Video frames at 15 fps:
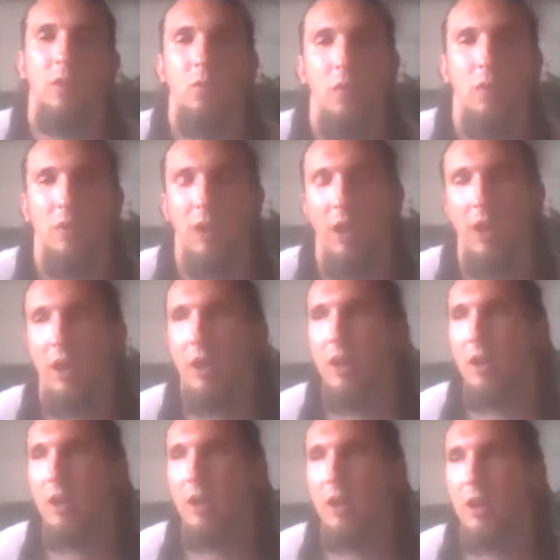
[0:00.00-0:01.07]
yeah
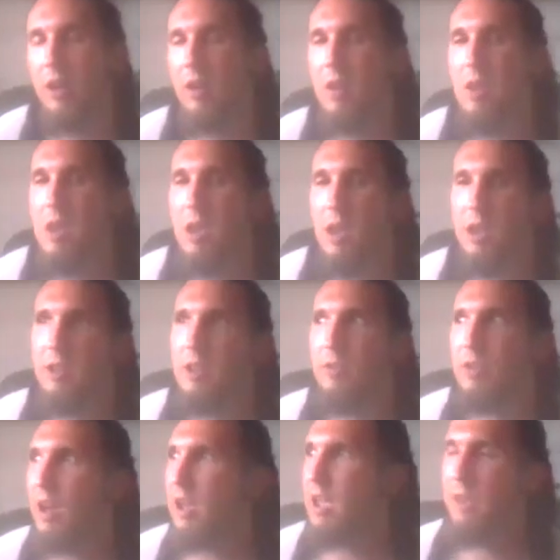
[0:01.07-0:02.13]
and i
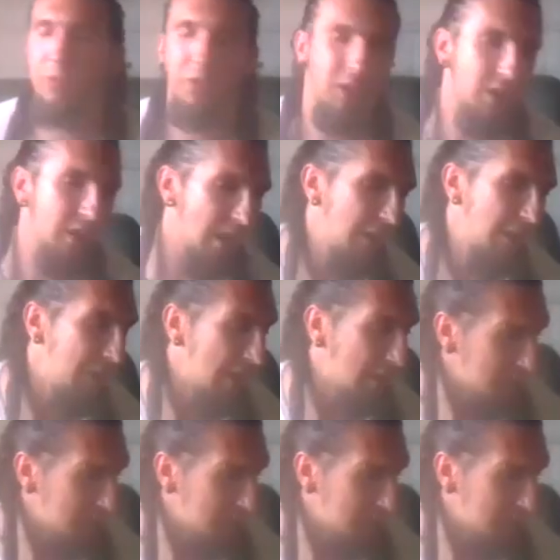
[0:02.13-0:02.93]
hate the i hate the accuracy